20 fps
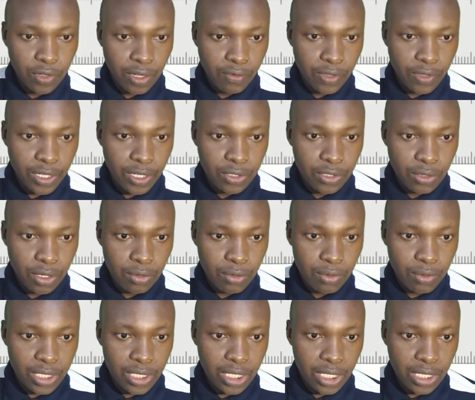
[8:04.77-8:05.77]
That is why we are
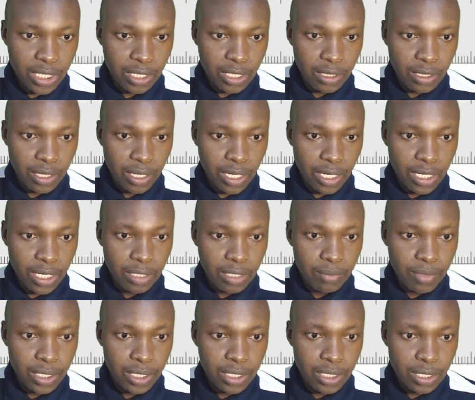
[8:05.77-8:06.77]
taking the
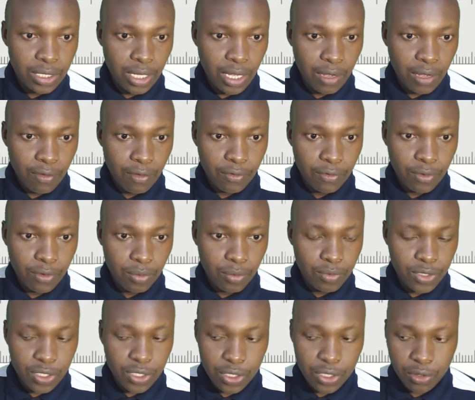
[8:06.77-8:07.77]
limit from
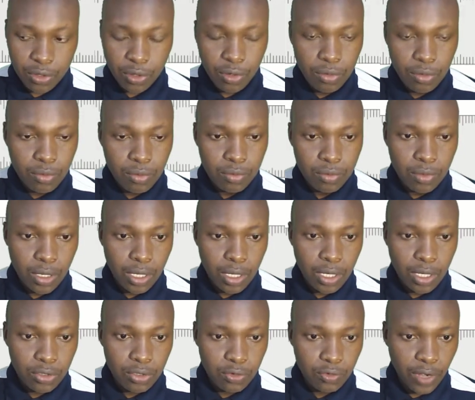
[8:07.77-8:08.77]
0
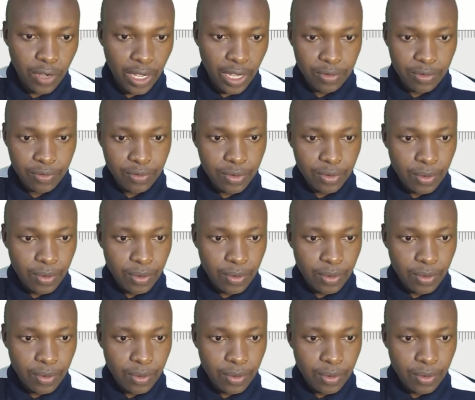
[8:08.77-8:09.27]
to 5.